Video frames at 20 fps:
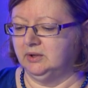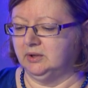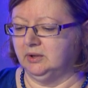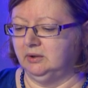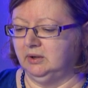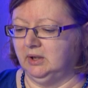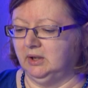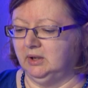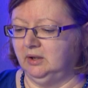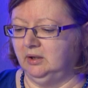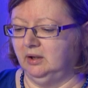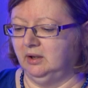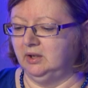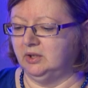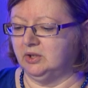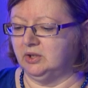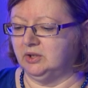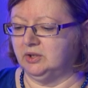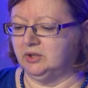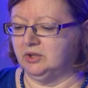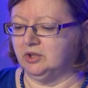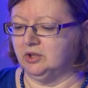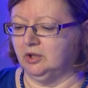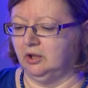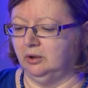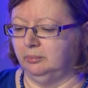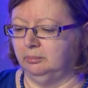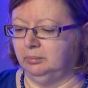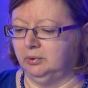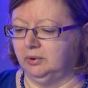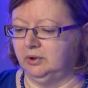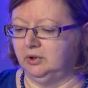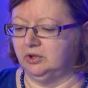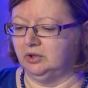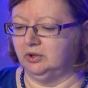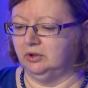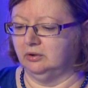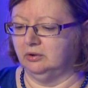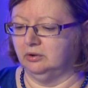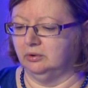so you get a nice sharp point
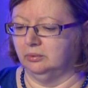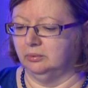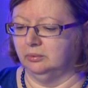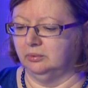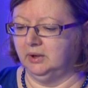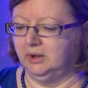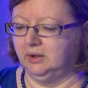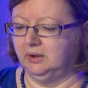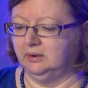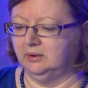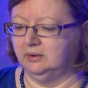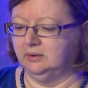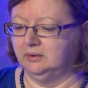to your corner.